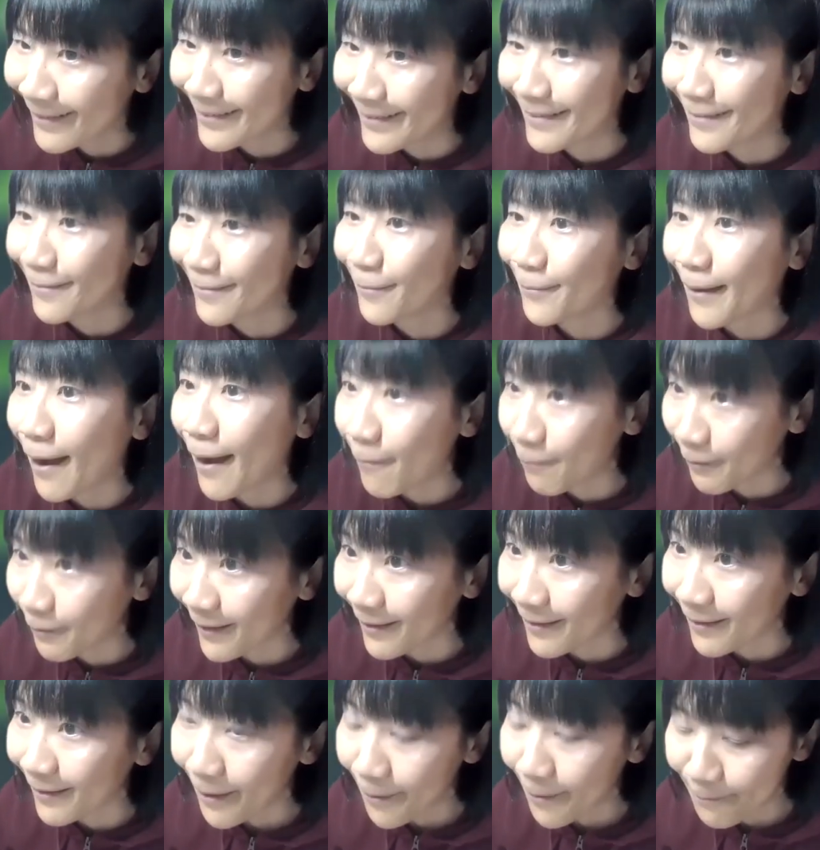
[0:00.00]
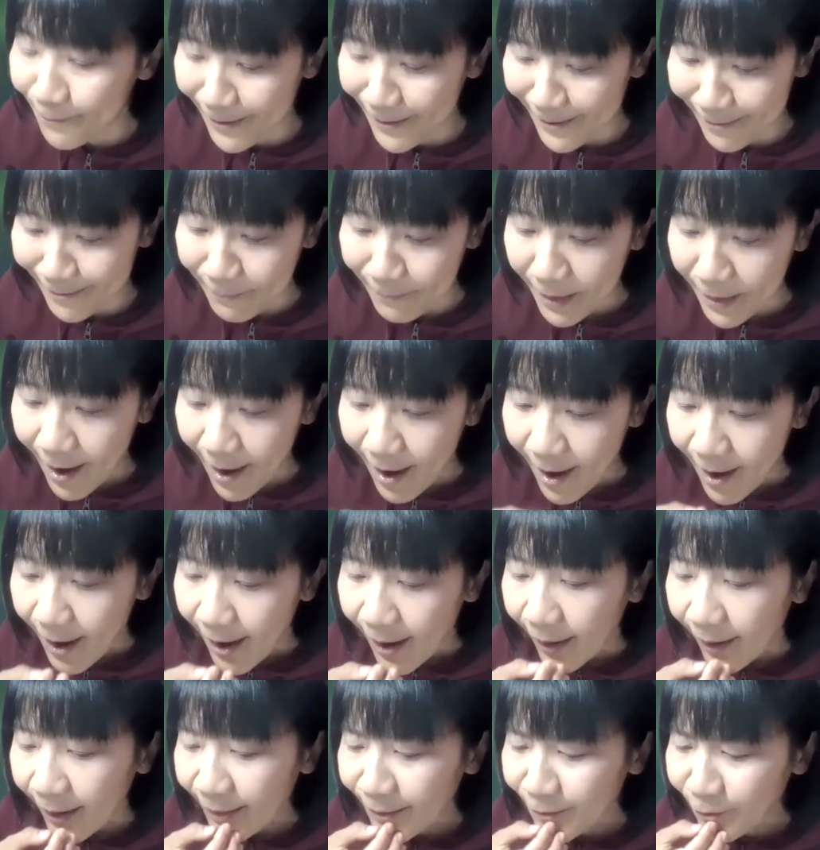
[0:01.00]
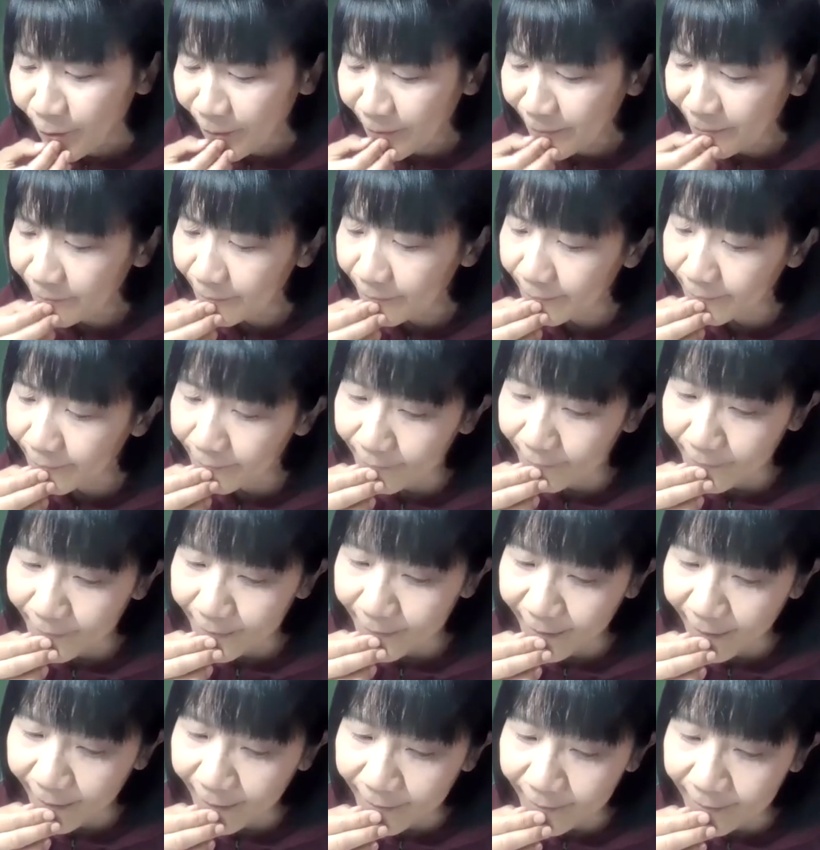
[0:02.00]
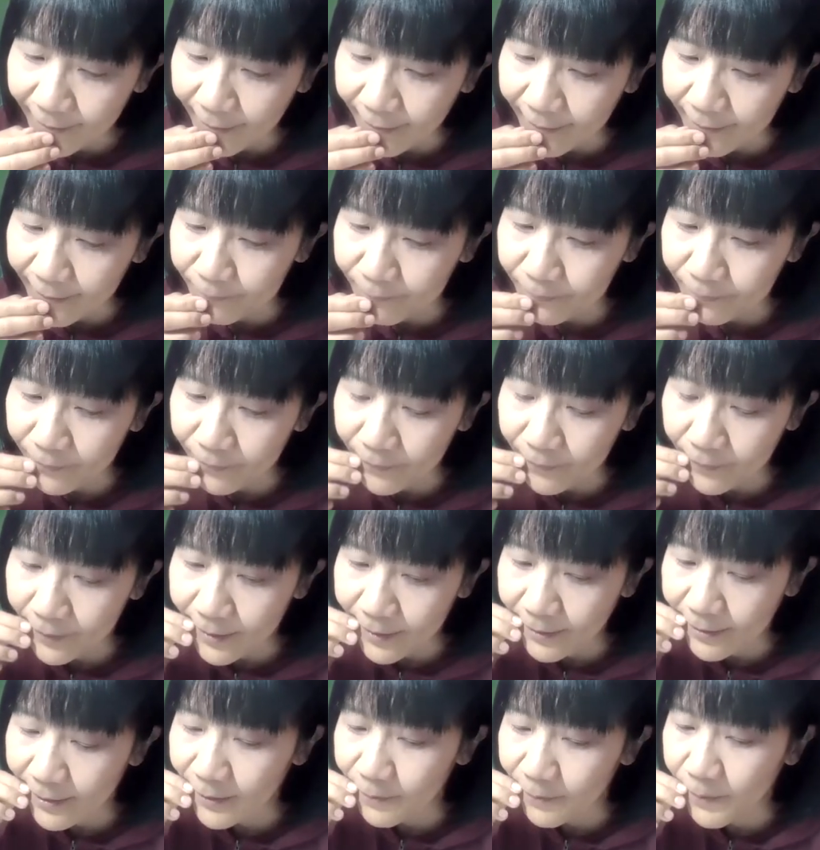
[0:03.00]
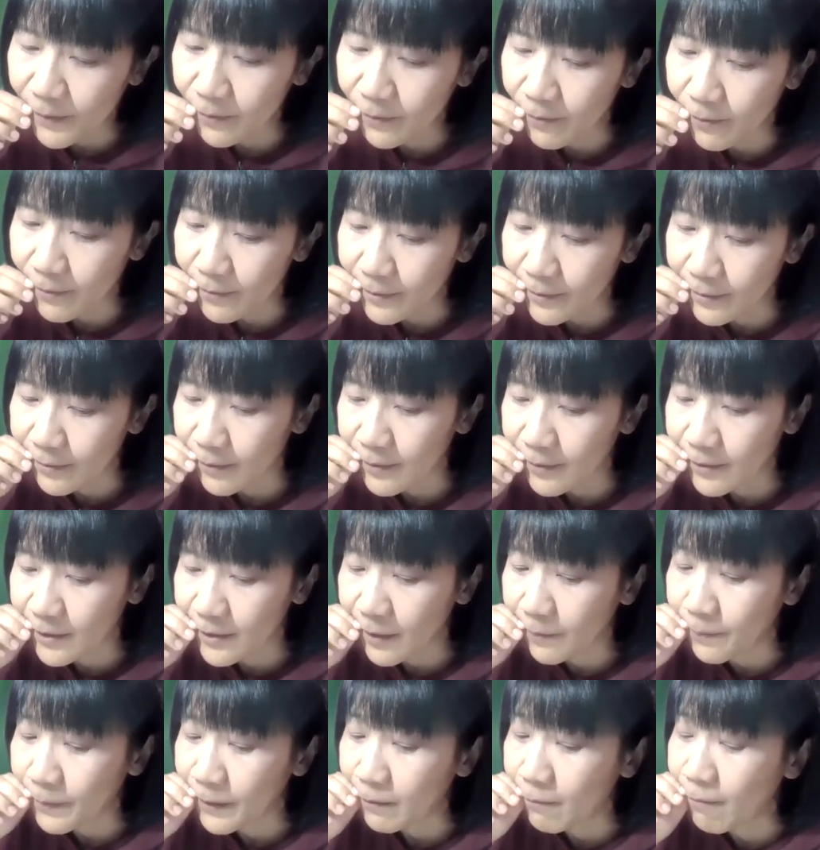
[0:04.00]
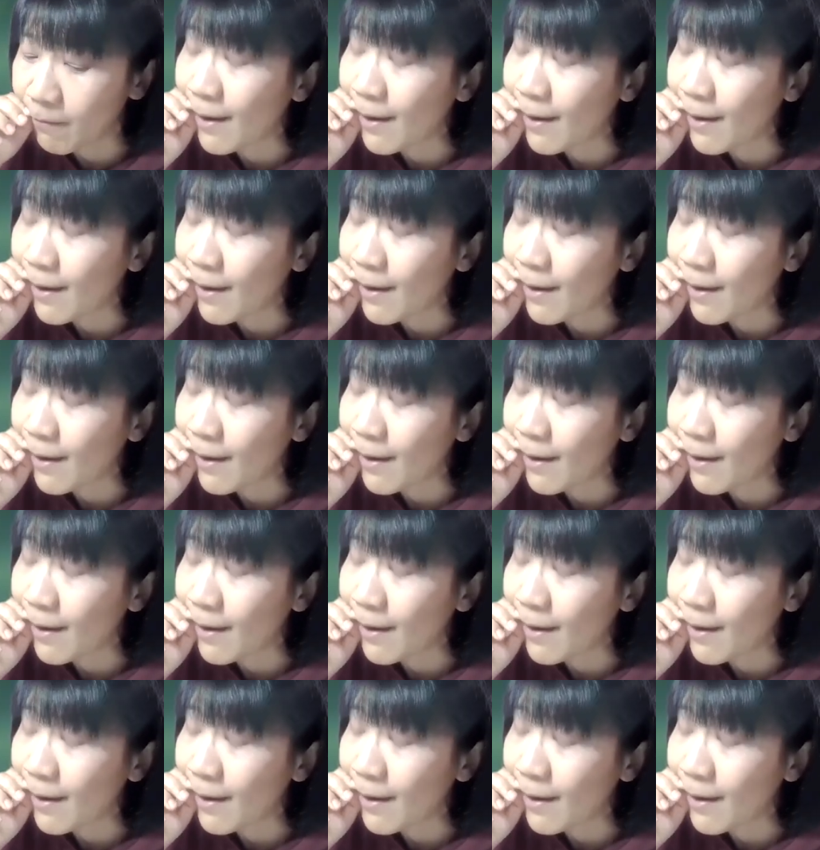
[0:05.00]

it's not happening. But I don't think that this is because Japan